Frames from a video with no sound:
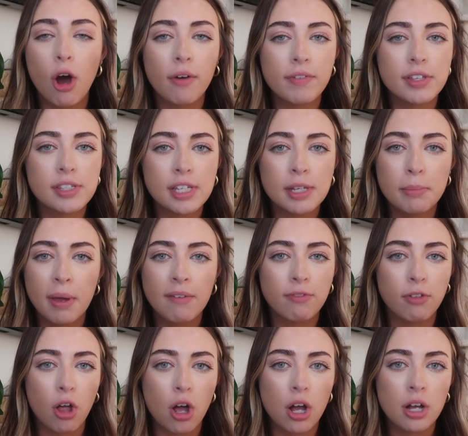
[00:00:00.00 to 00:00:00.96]
Obviously my
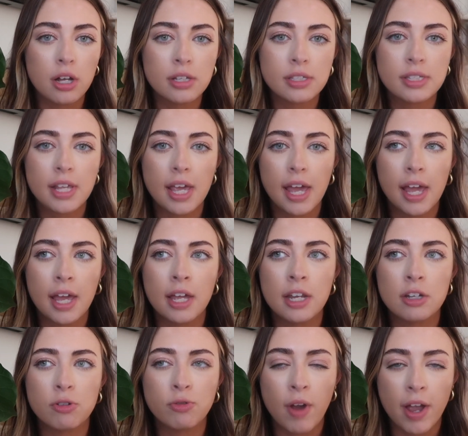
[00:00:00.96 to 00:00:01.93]
vlogs
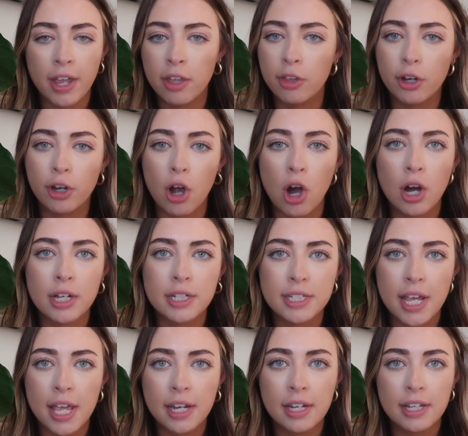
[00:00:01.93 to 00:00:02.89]
and regular
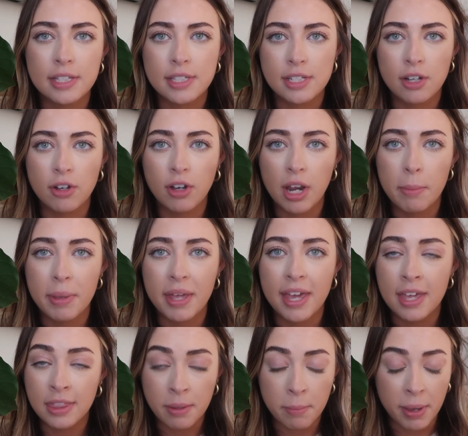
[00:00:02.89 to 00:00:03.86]
content is still going to
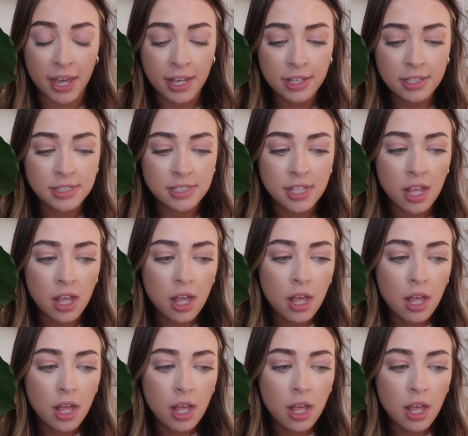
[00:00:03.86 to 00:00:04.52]
be in the mix,